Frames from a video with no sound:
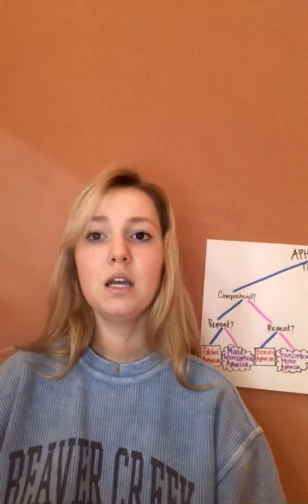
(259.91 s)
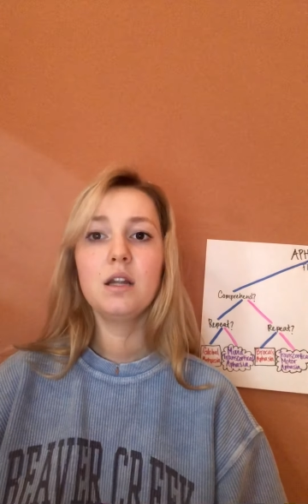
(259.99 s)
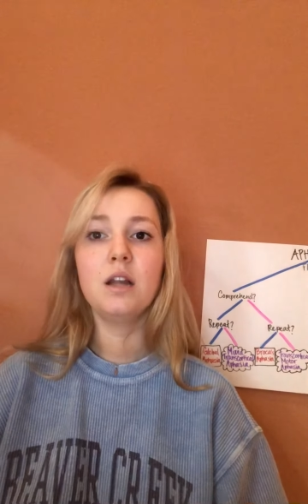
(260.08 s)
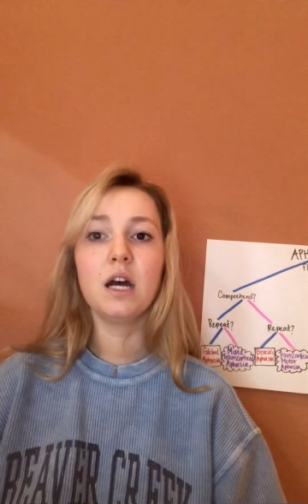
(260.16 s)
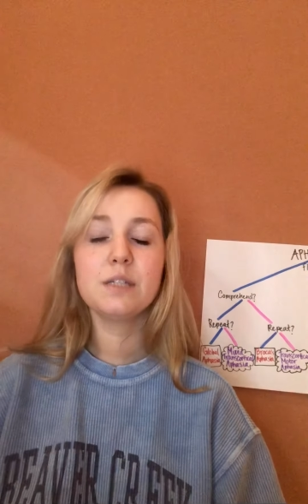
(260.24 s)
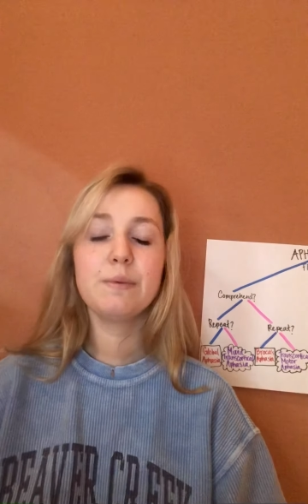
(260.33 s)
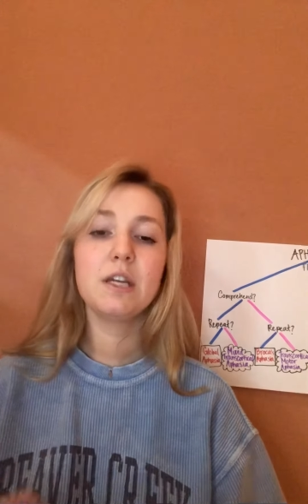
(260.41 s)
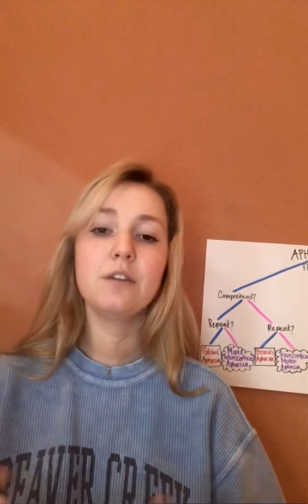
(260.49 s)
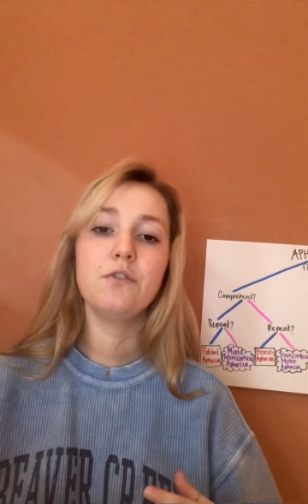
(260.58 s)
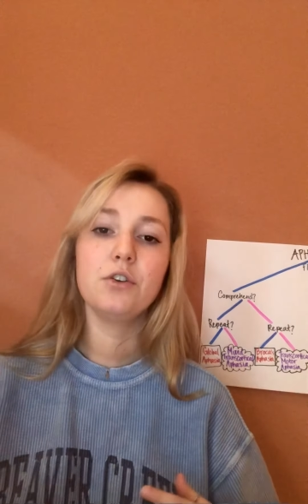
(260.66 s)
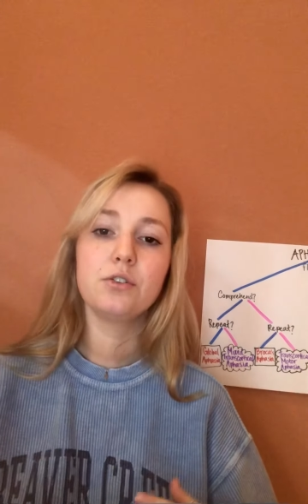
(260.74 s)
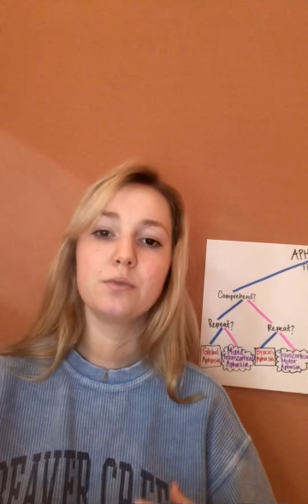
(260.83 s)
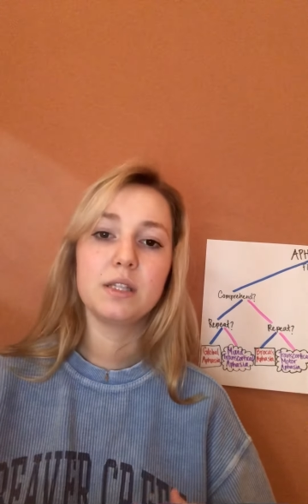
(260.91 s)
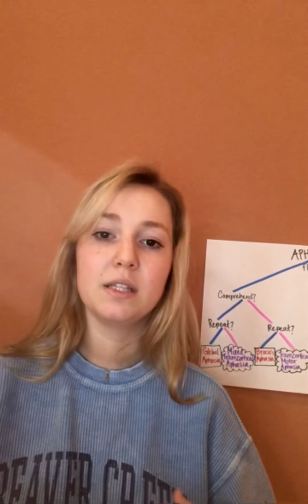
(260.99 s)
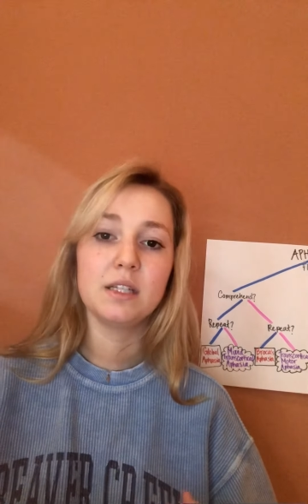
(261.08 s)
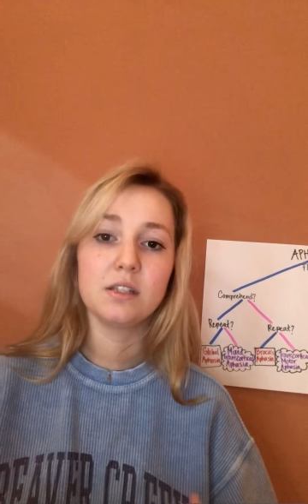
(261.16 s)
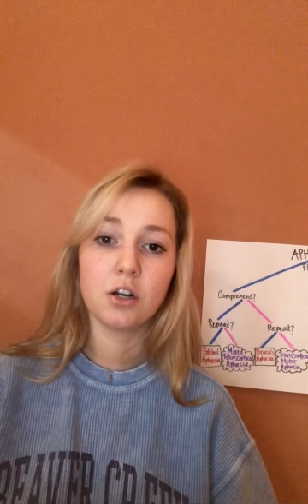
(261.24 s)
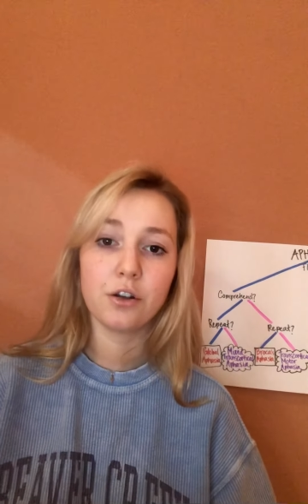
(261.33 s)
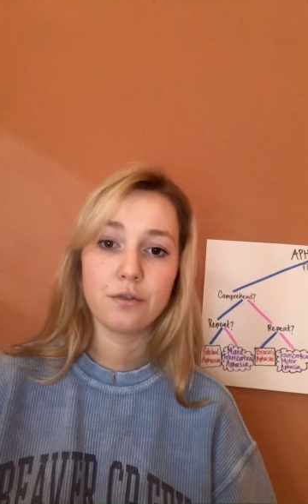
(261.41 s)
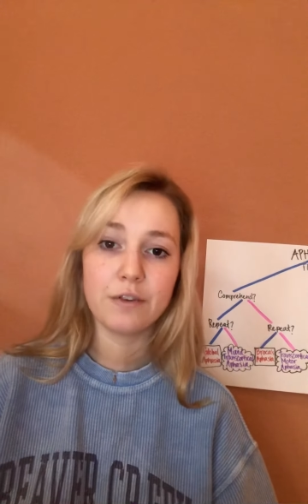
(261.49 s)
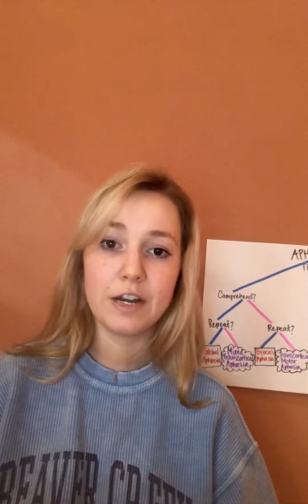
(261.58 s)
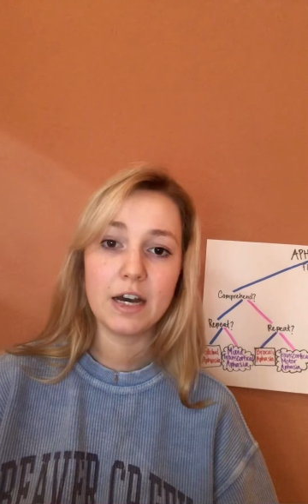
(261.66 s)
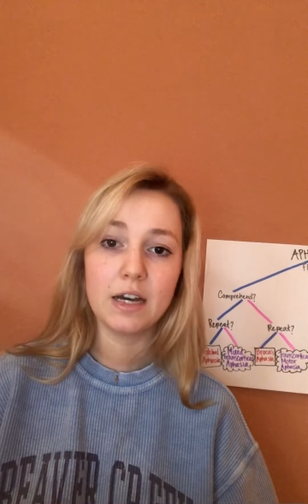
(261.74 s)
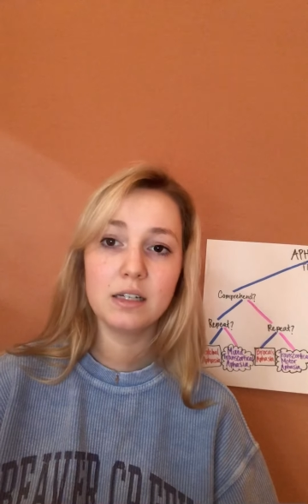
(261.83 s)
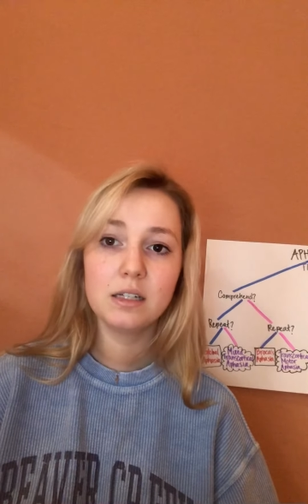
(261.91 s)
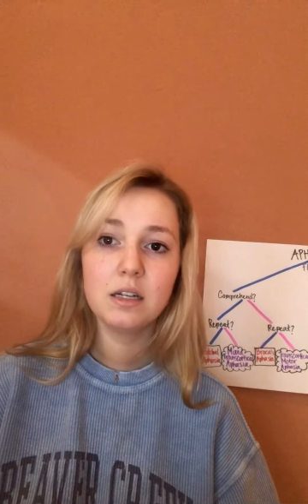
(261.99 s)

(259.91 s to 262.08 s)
Not to be confused with dysarthria,